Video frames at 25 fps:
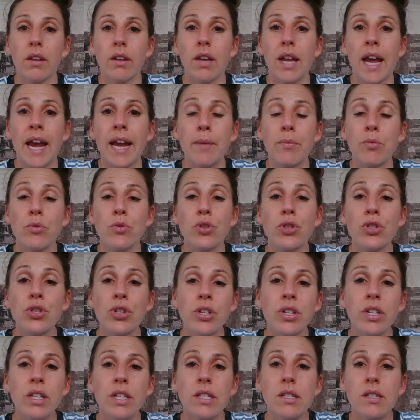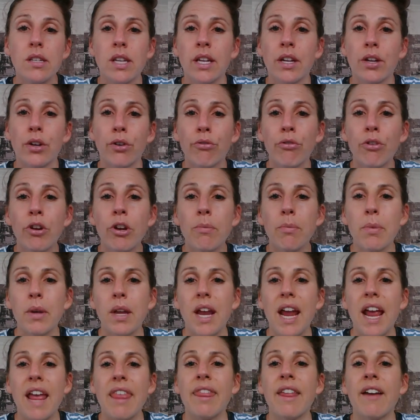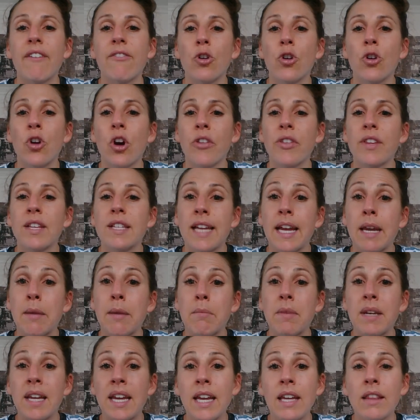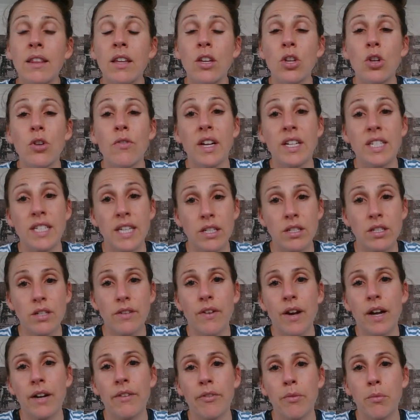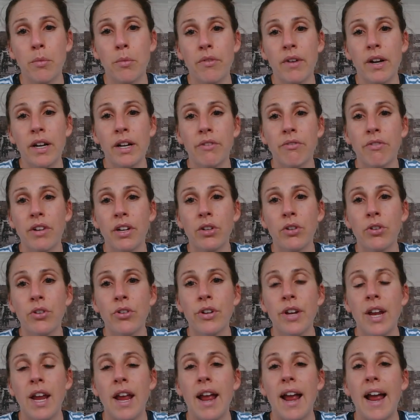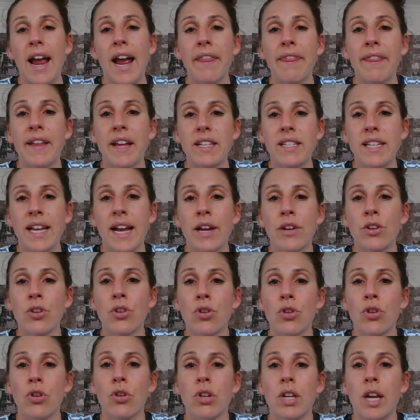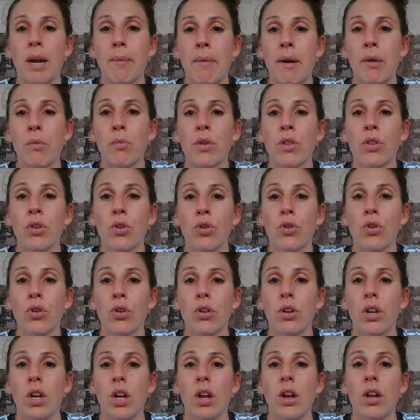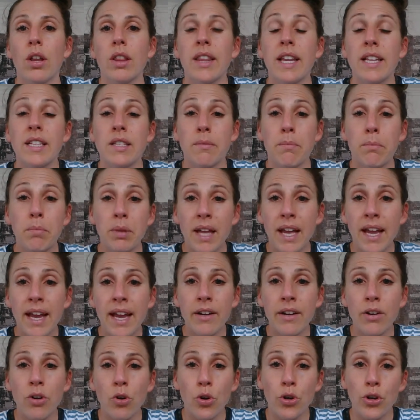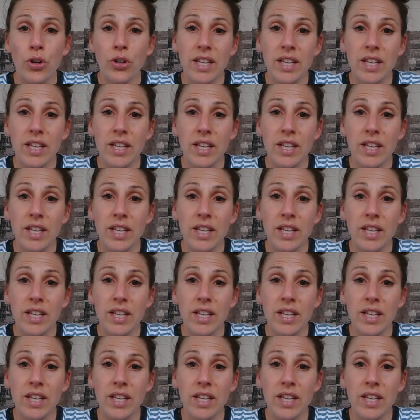abled students in a group, they've all got the same need that you've identified from a running record, and that's how you come up with your lesson plan or your